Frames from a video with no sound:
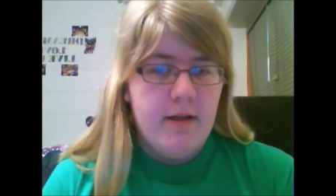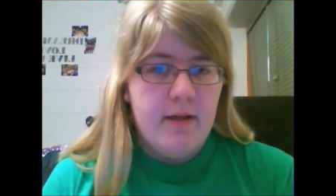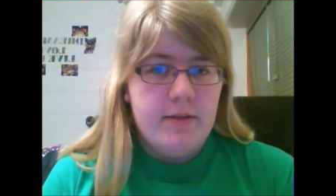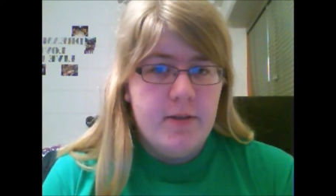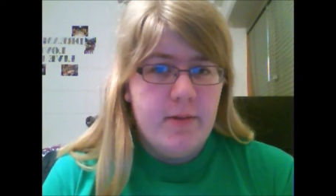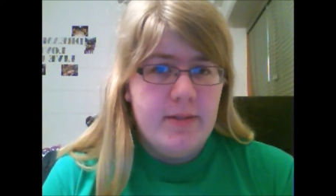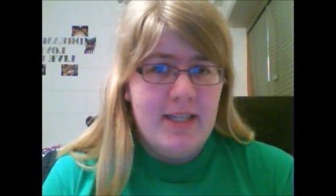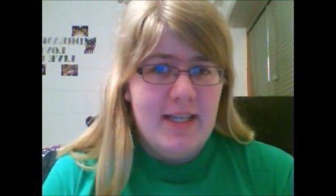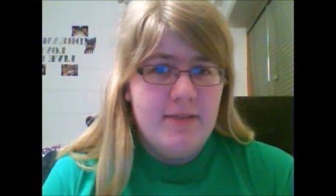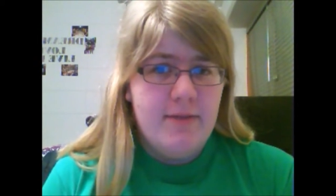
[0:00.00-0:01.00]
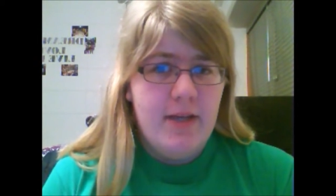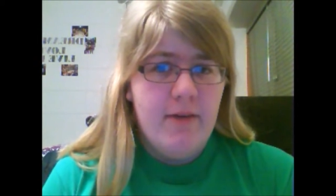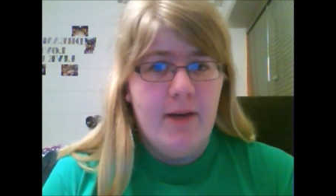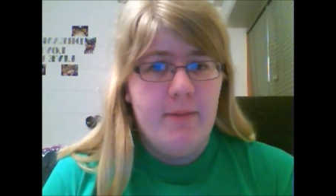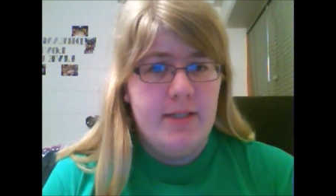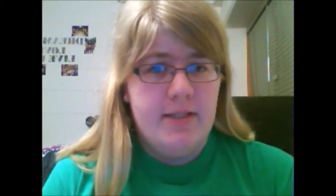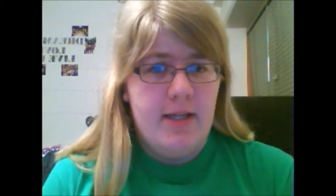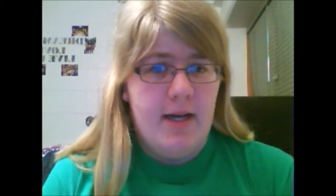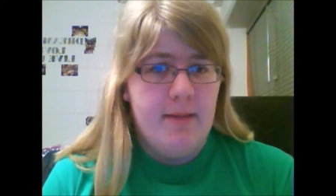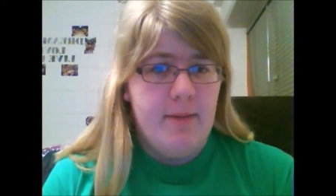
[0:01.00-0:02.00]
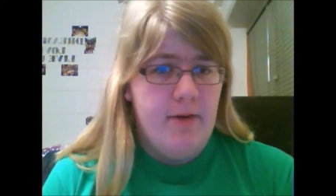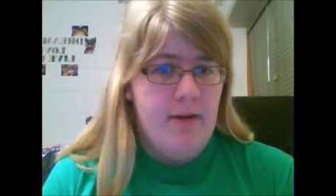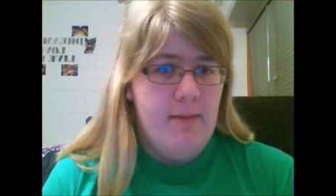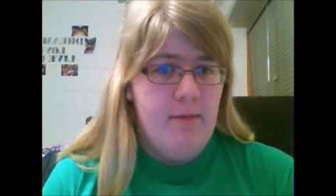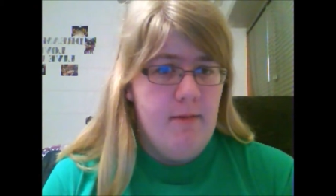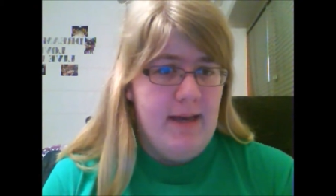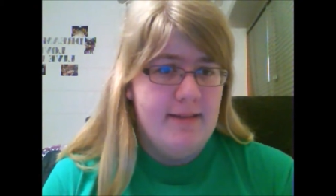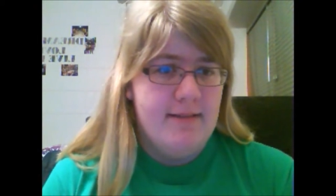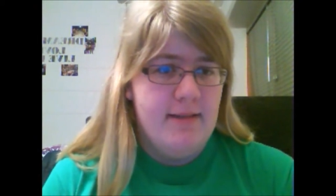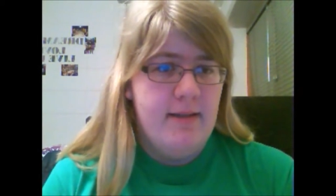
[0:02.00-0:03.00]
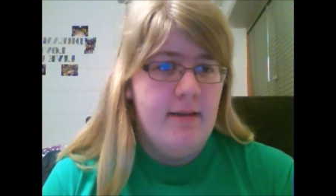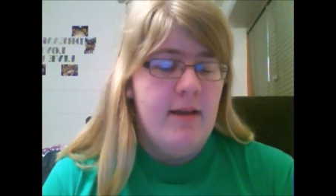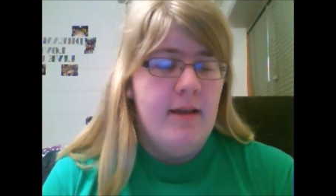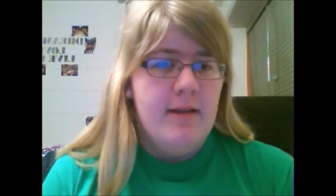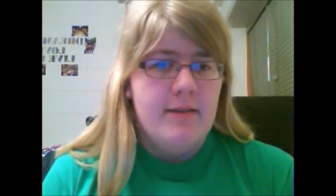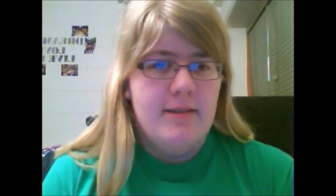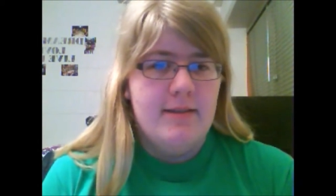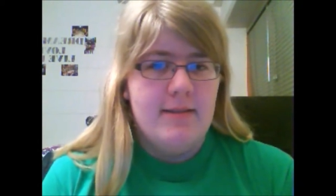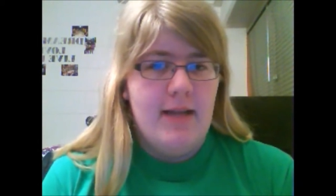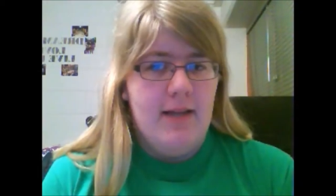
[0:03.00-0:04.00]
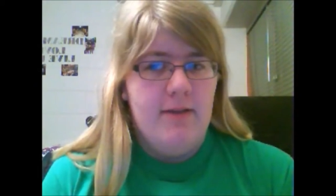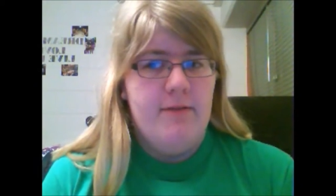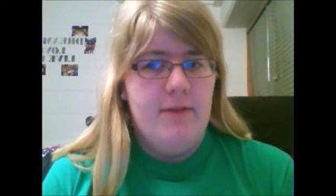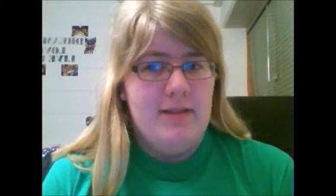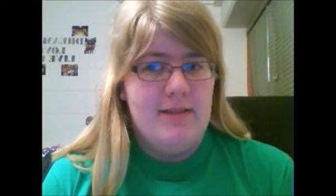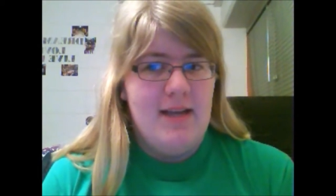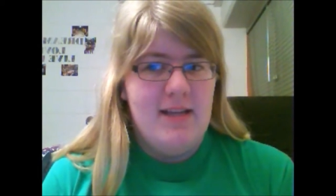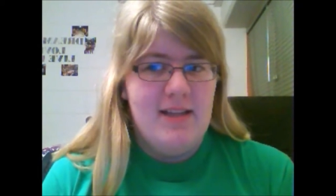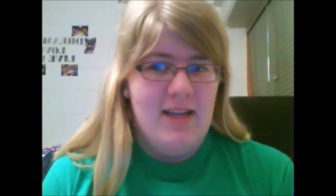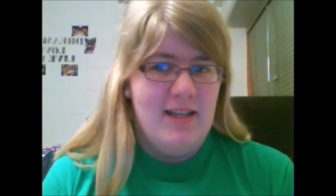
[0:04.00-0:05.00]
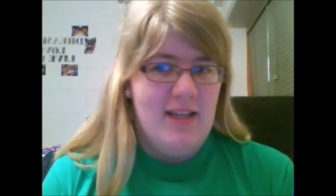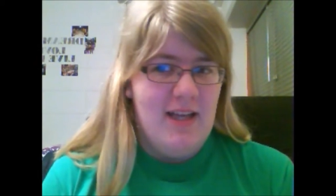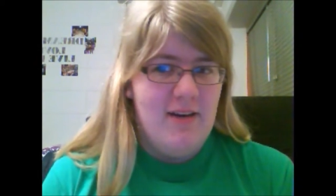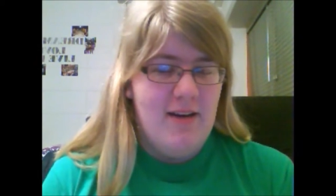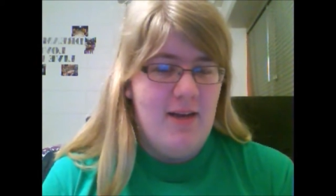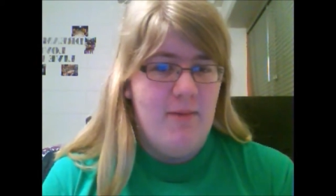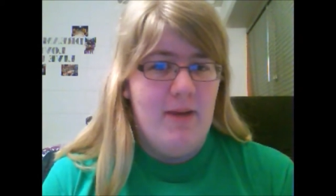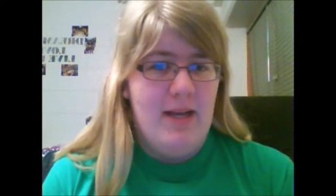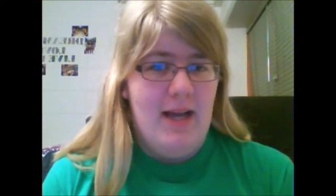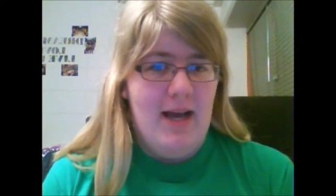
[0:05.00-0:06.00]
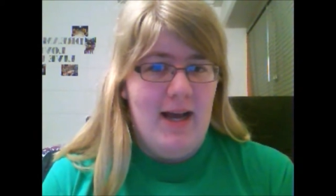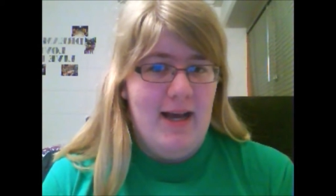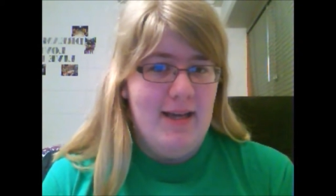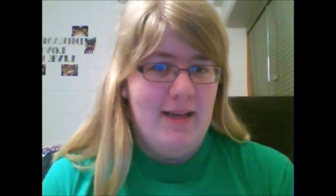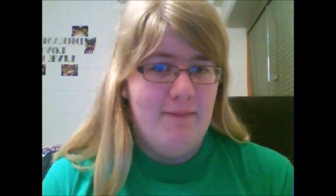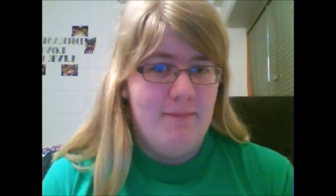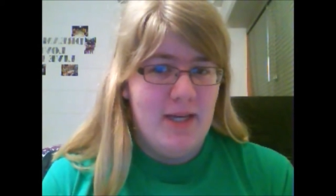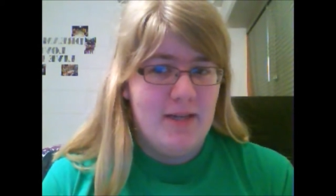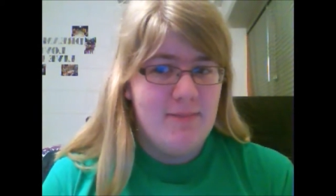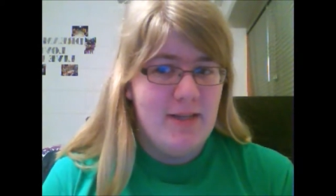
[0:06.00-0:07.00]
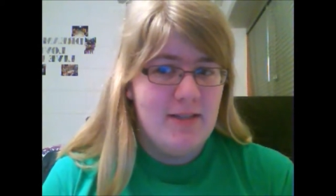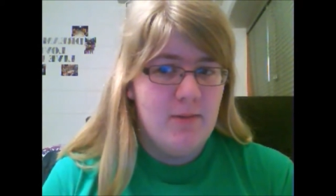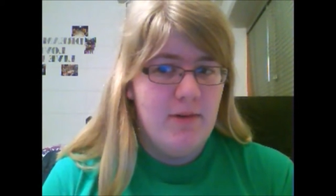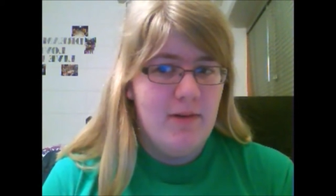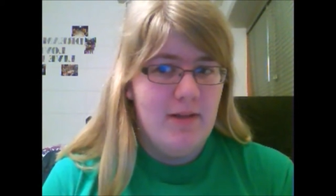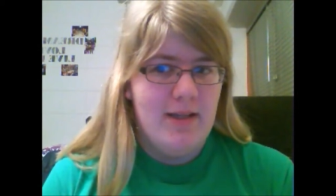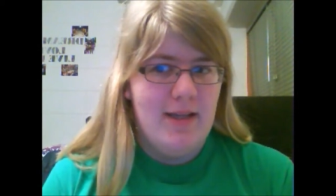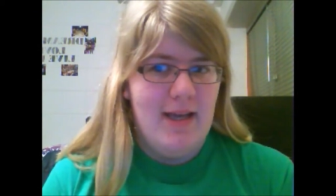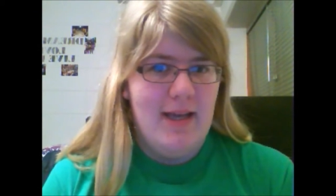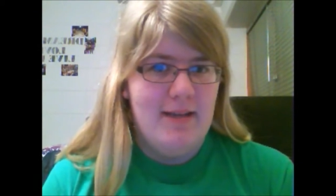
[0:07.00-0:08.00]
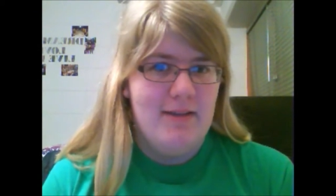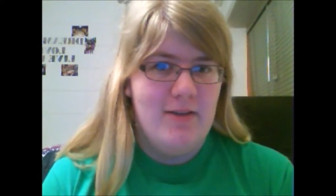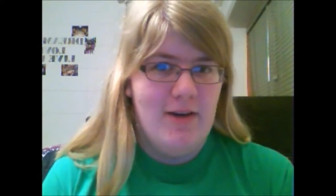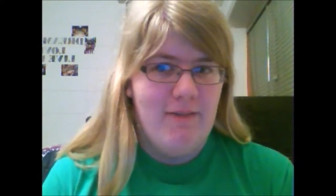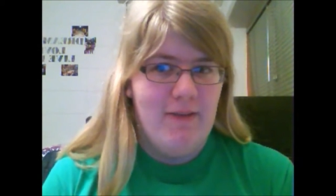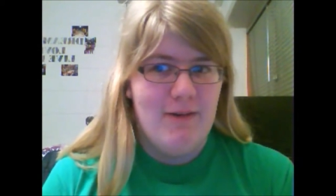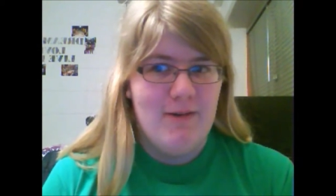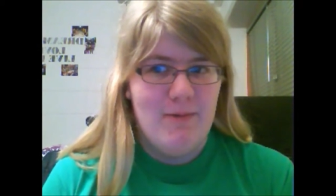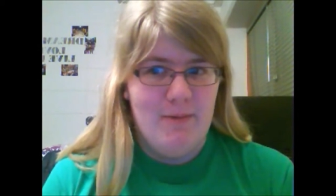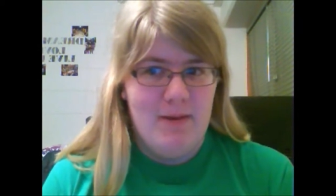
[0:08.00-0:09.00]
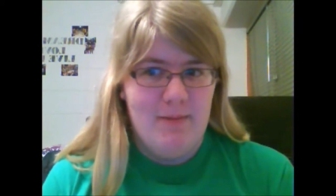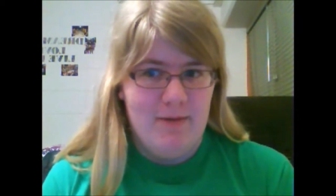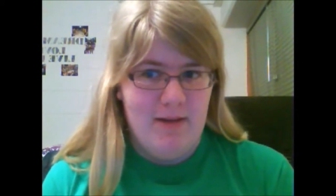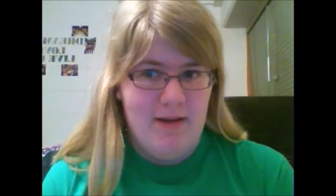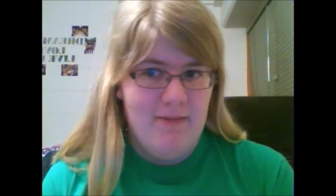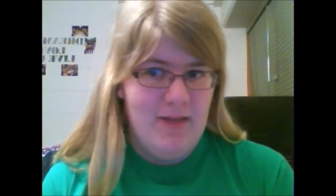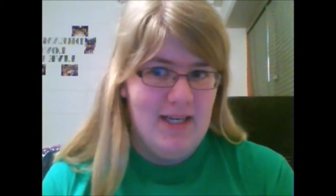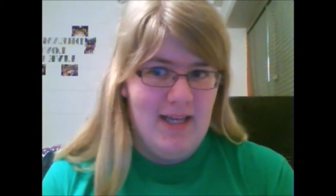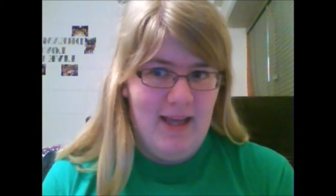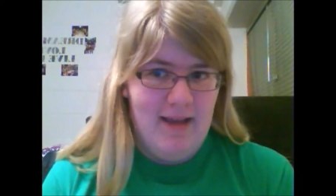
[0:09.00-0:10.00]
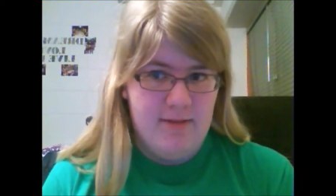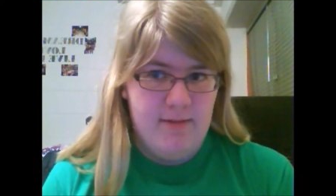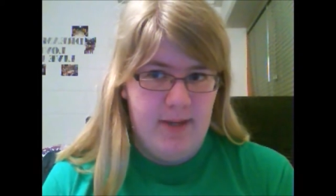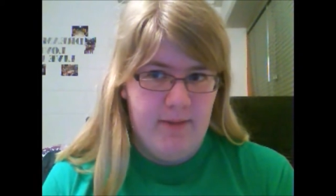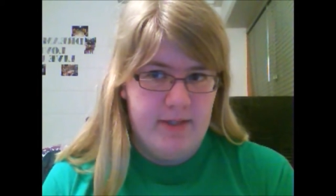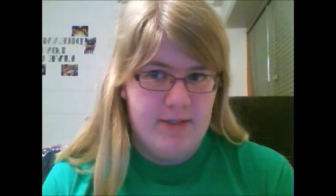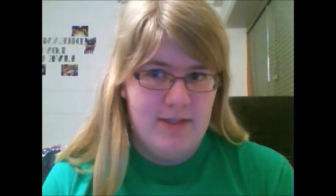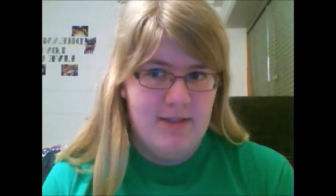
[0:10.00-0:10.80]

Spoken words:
So in today's video, I wanted to talk about UW-Madison, since I looked for this kind of thing on the internet when I picked my school and to try to figure out what people thought of it and answer my questions,